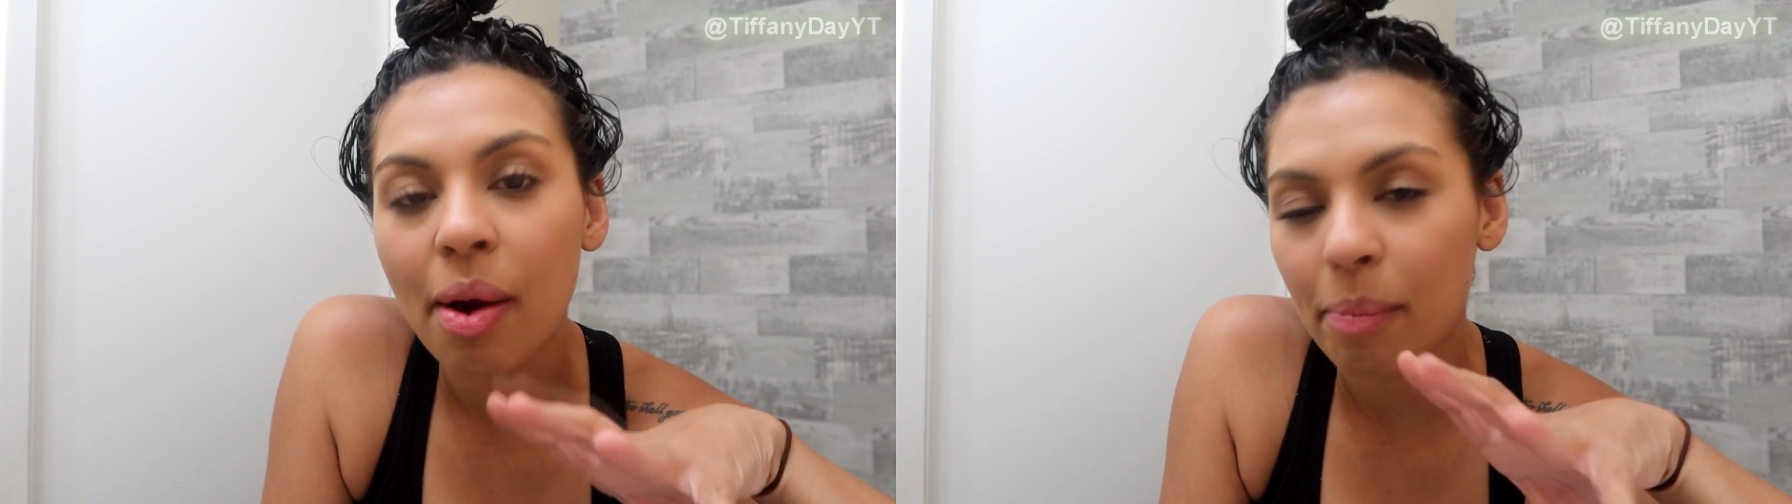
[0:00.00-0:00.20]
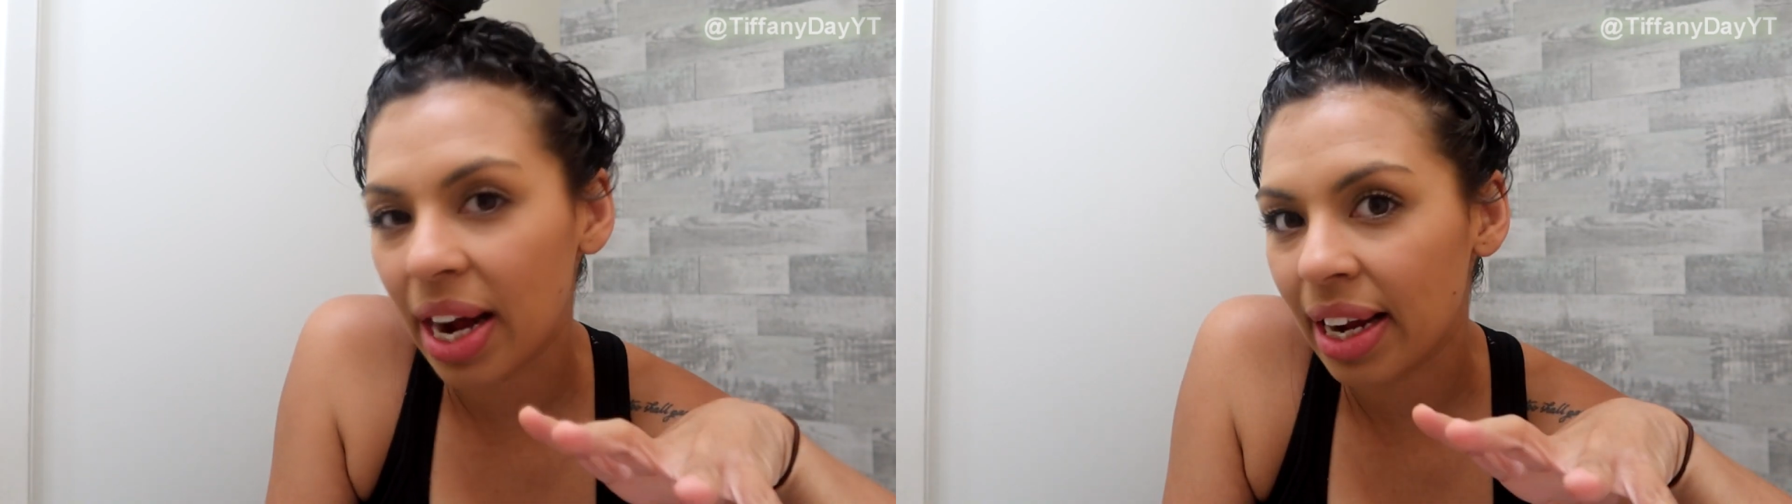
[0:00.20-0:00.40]

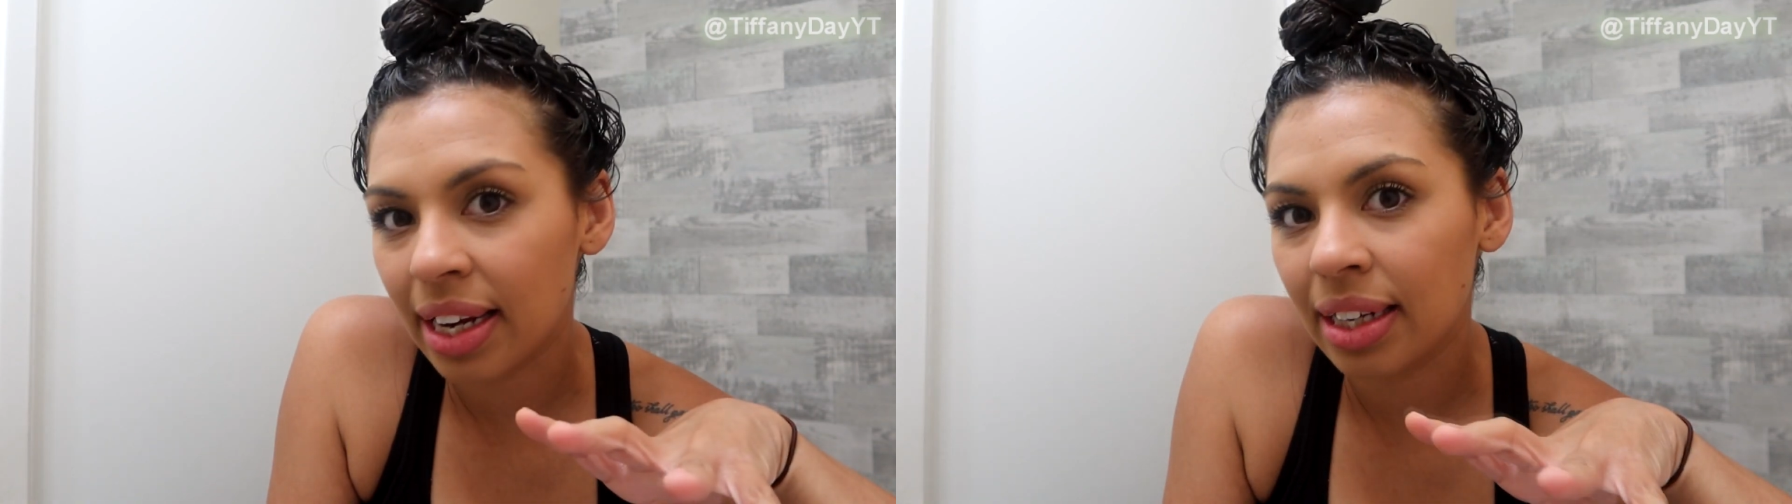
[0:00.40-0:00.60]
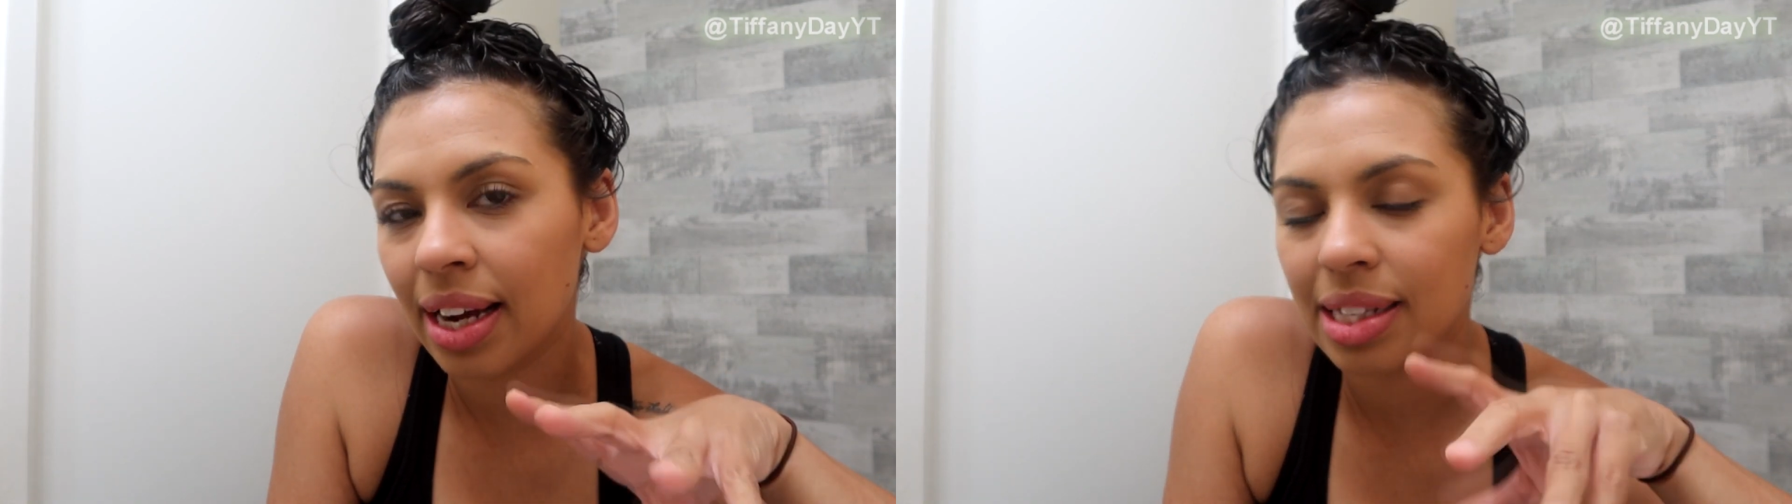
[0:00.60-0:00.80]

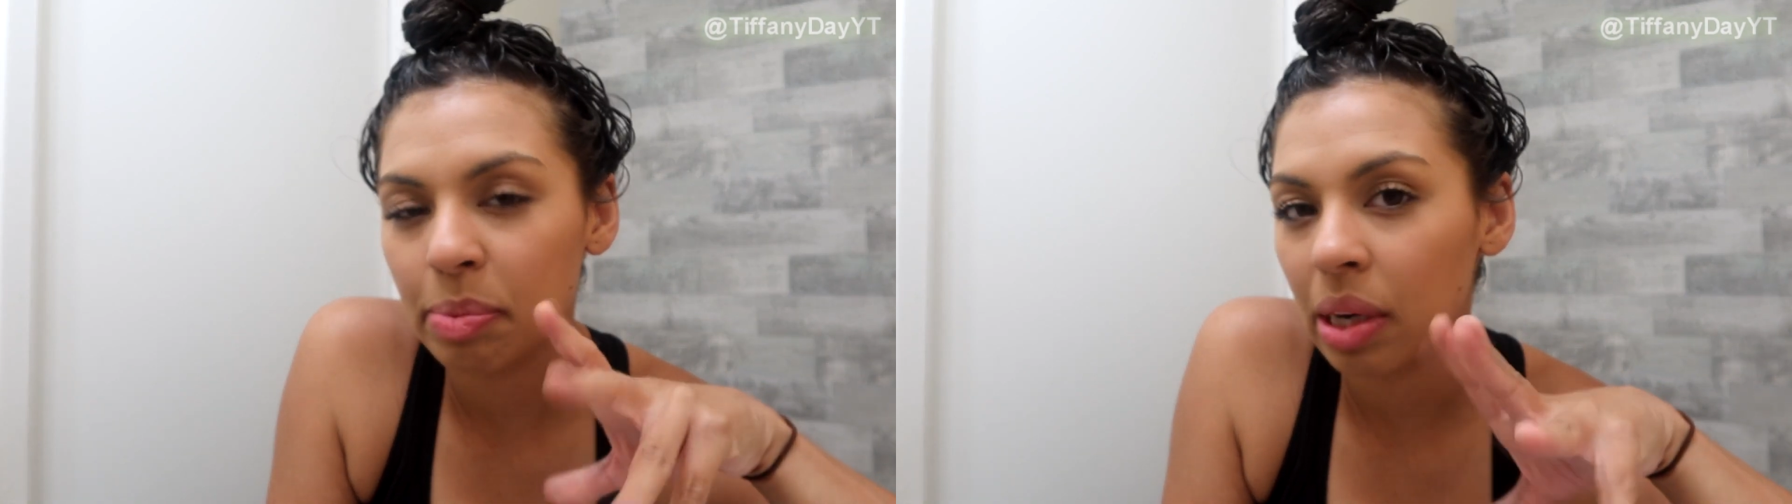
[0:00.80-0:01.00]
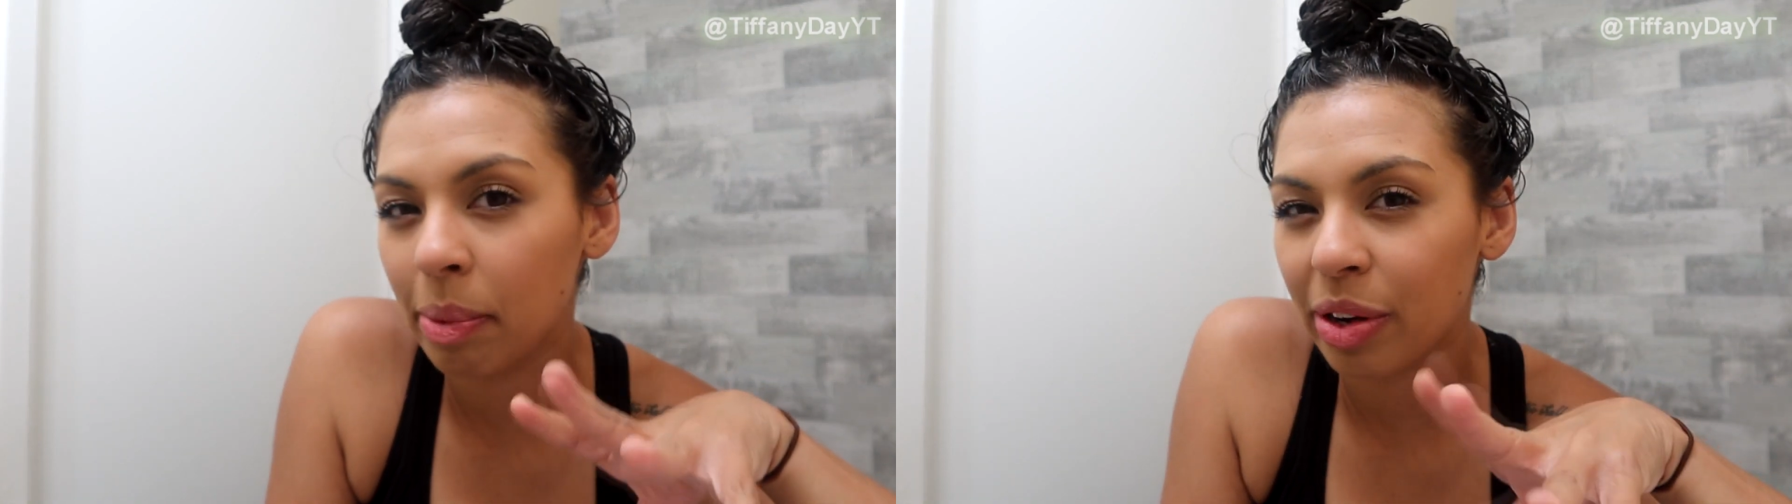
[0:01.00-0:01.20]
Mine has
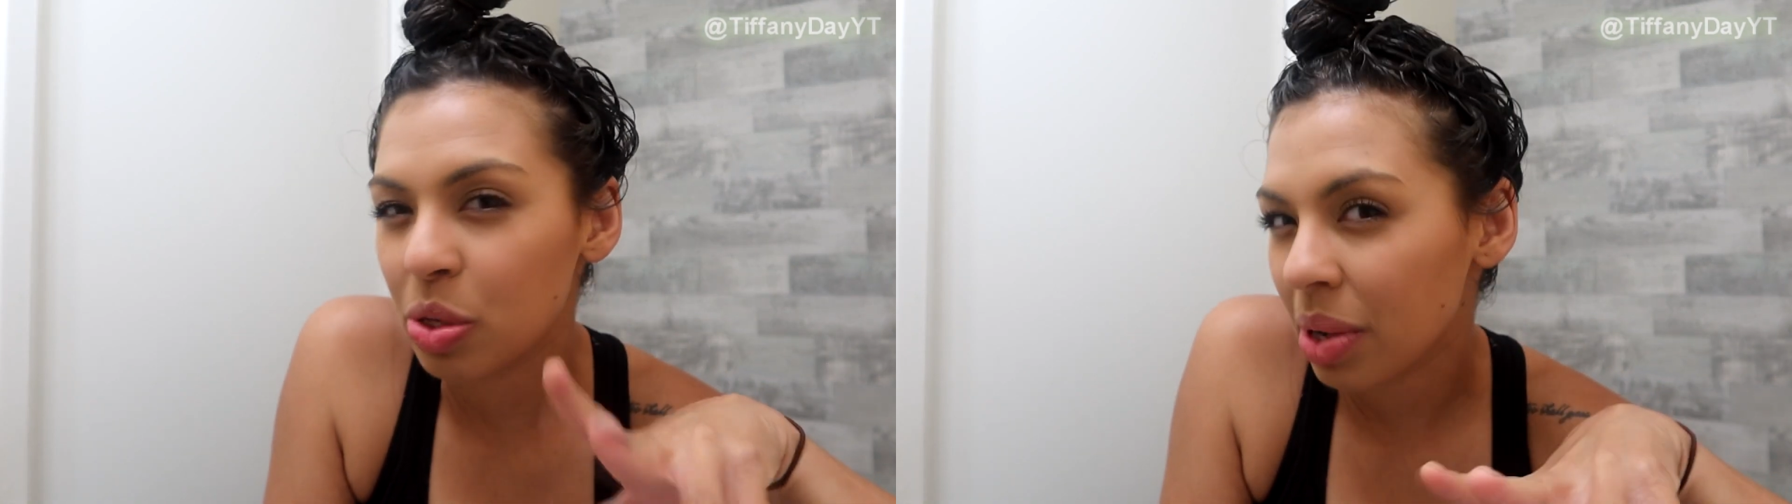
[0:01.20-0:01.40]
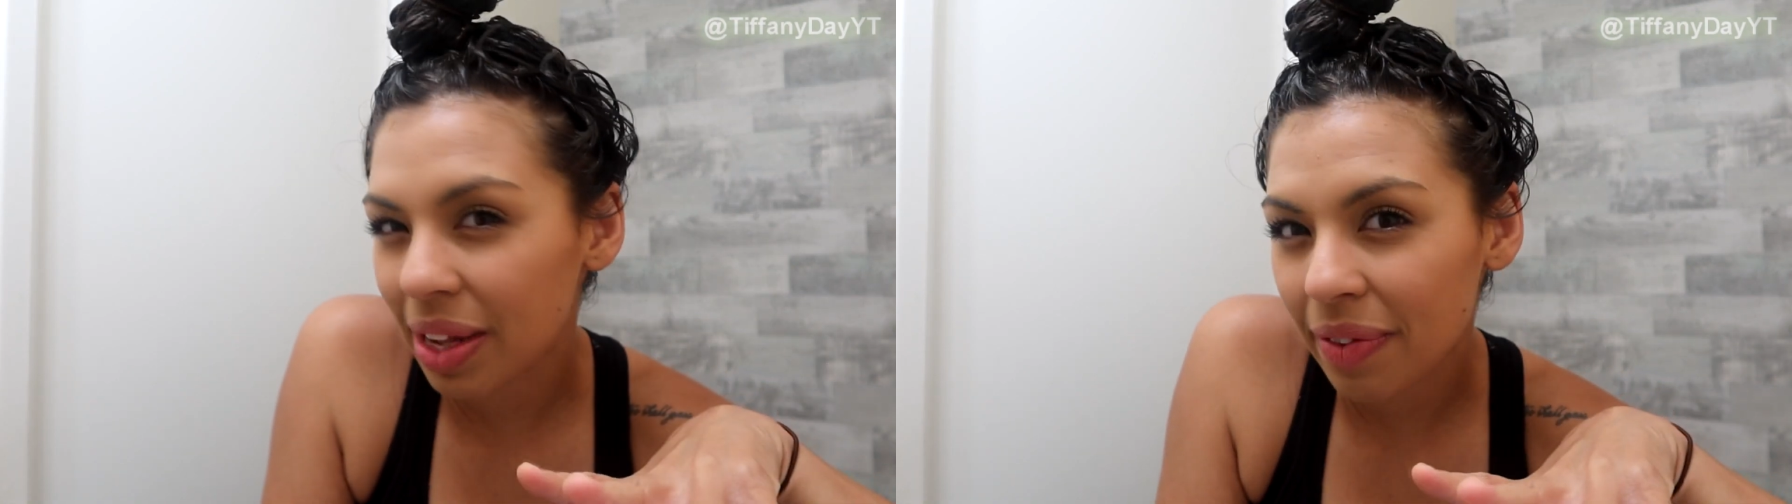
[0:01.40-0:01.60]
been about
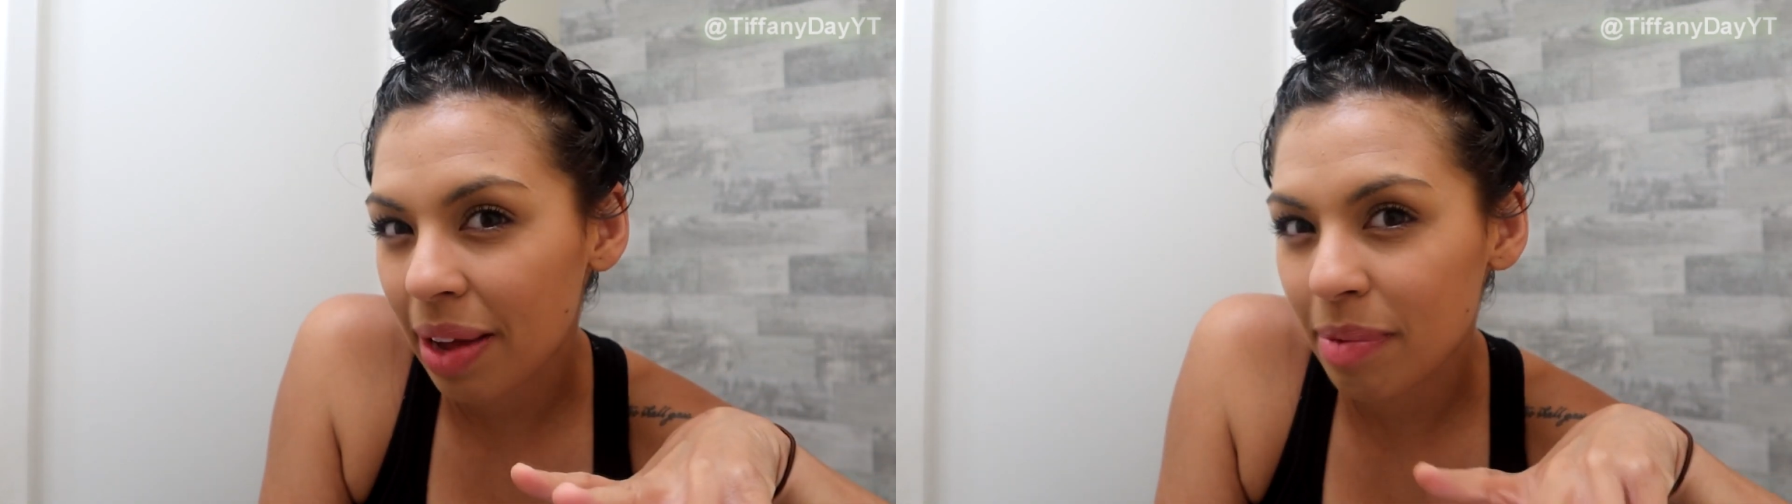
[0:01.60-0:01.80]
25